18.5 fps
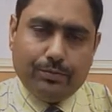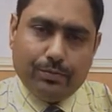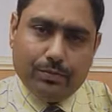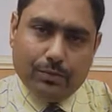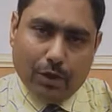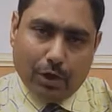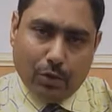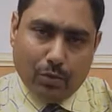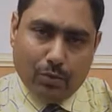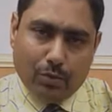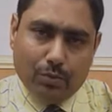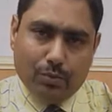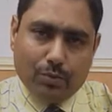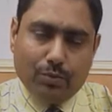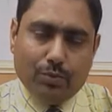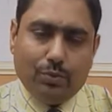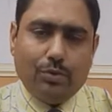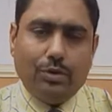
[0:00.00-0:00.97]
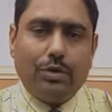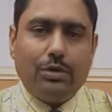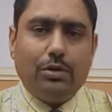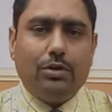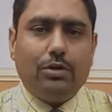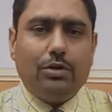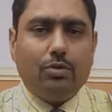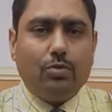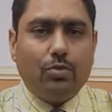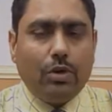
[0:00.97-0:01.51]
Now,
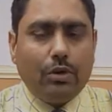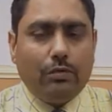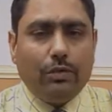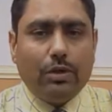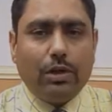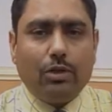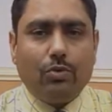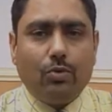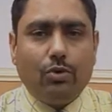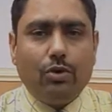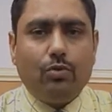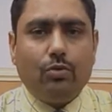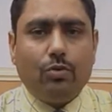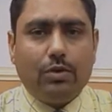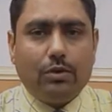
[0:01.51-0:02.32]
today we are going to